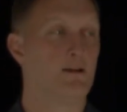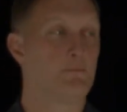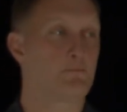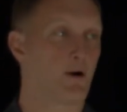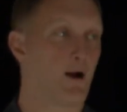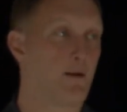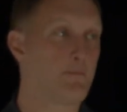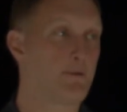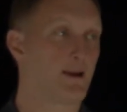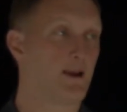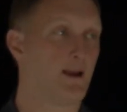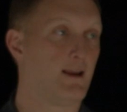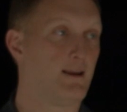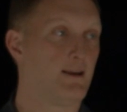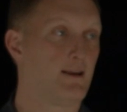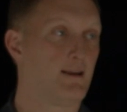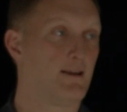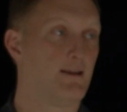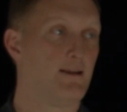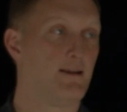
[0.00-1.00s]

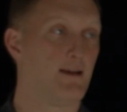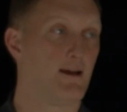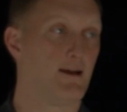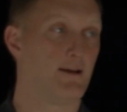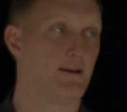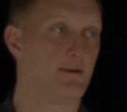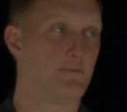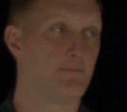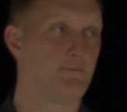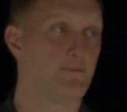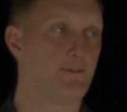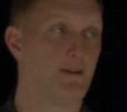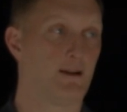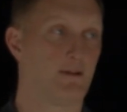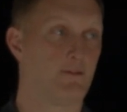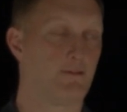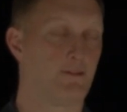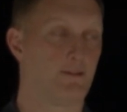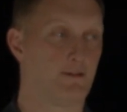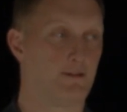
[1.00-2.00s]
propagating,
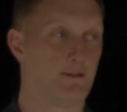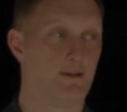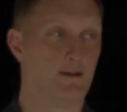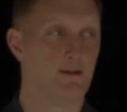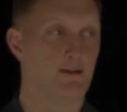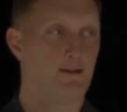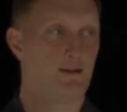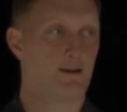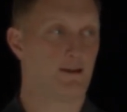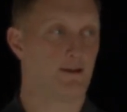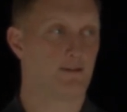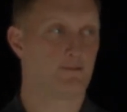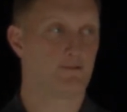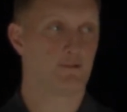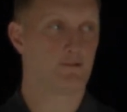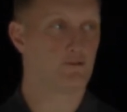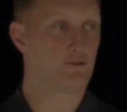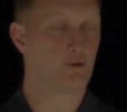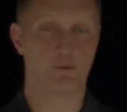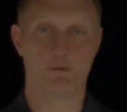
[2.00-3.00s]
the
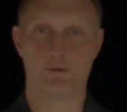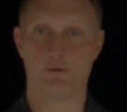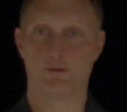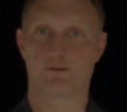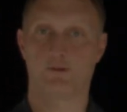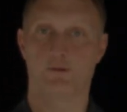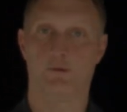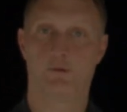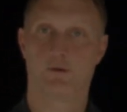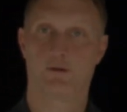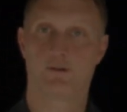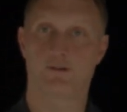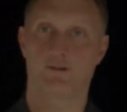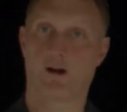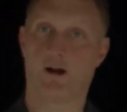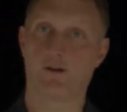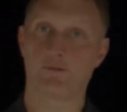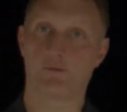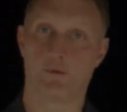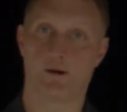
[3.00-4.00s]
tools or
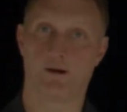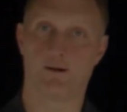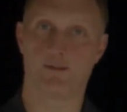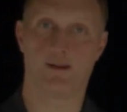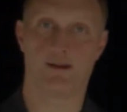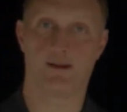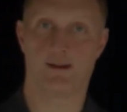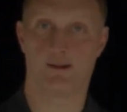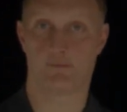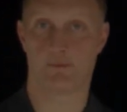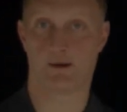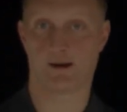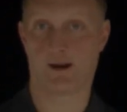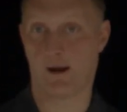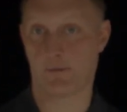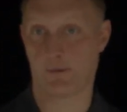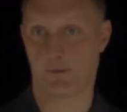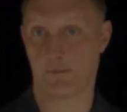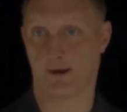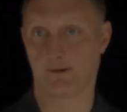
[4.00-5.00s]
software that has been
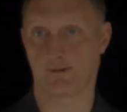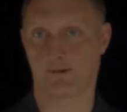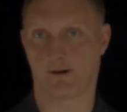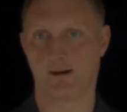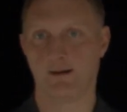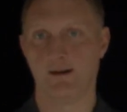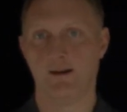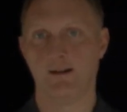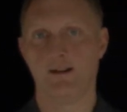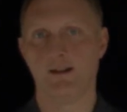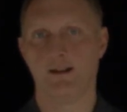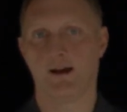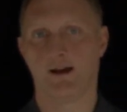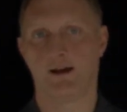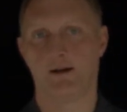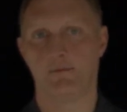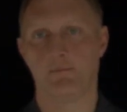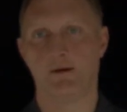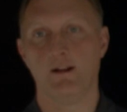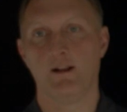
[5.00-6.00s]
compromised, right?
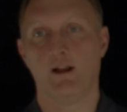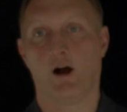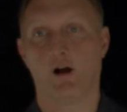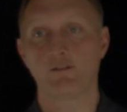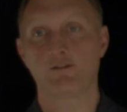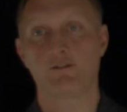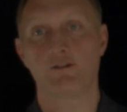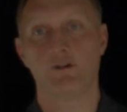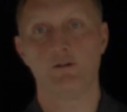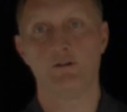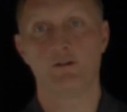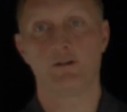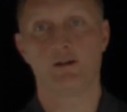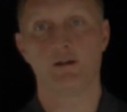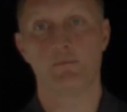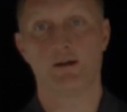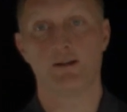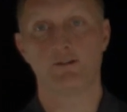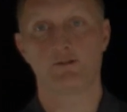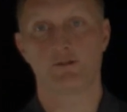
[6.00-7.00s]
Also, you
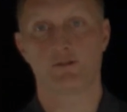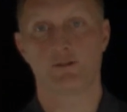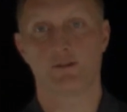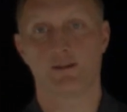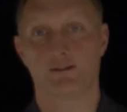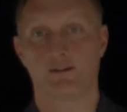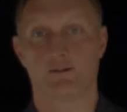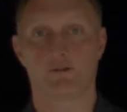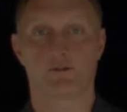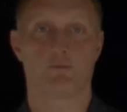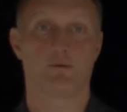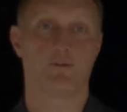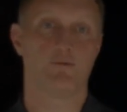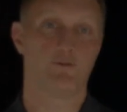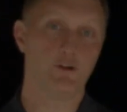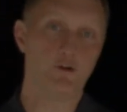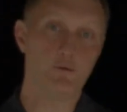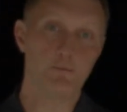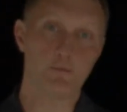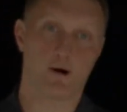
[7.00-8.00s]
can make sure that there's a
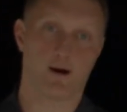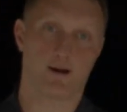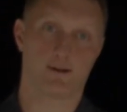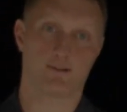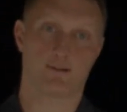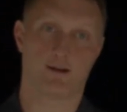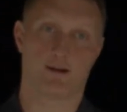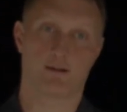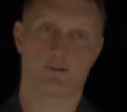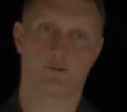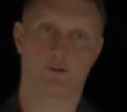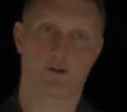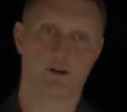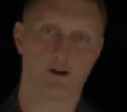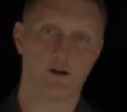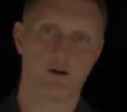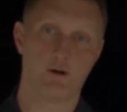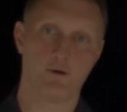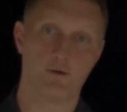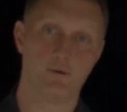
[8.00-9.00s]
review process for
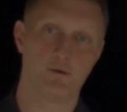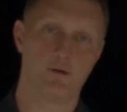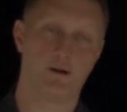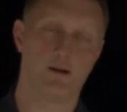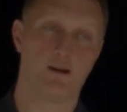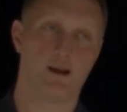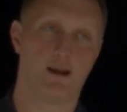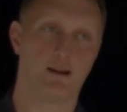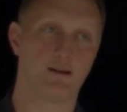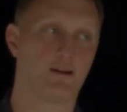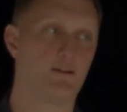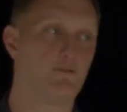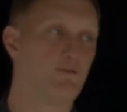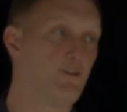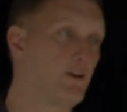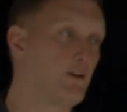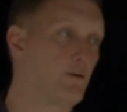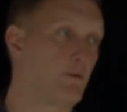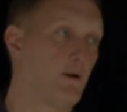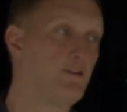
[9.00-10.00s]
code and
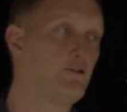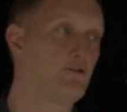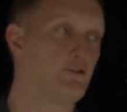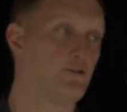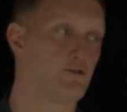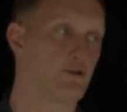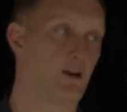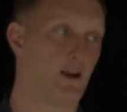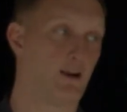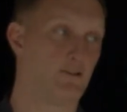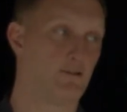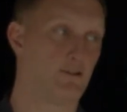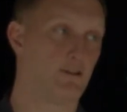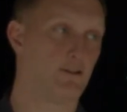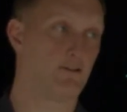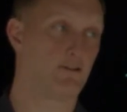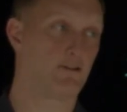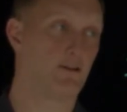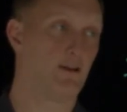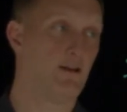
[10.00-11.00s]
configuration
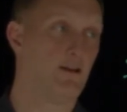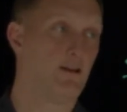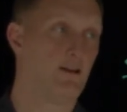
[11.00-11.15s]
changes